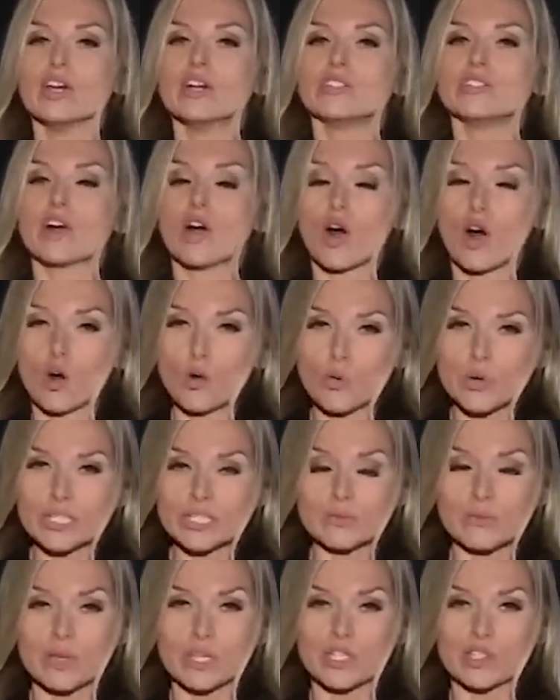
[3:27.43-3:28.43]
to
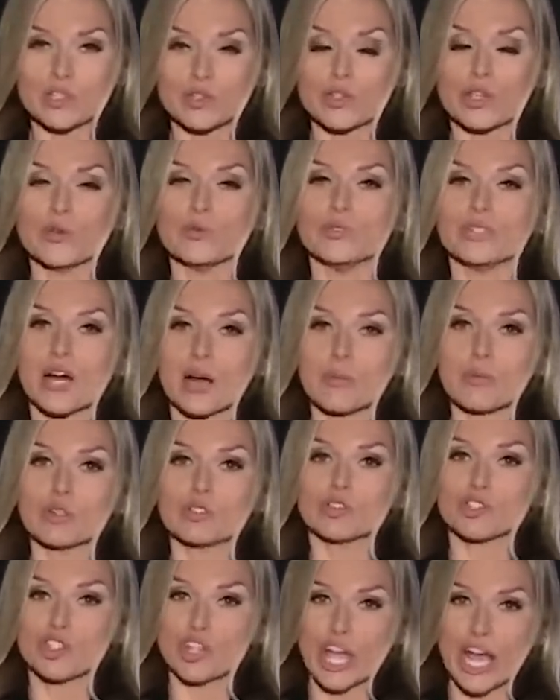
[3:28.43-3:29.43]
always make sure you double
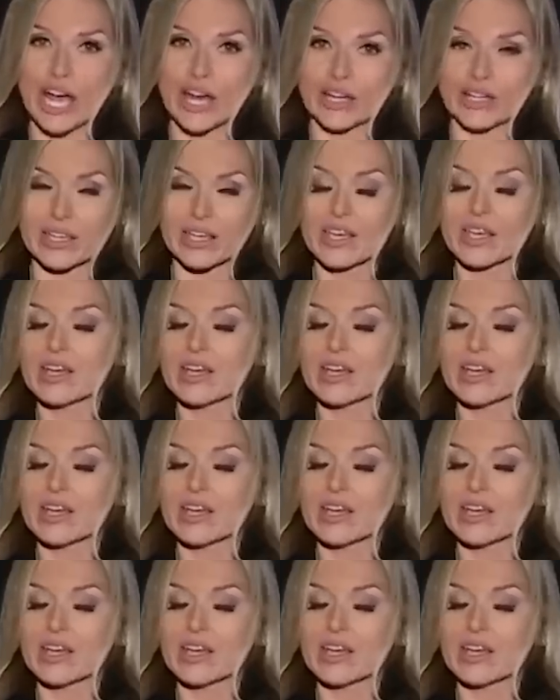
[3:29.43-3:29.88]
check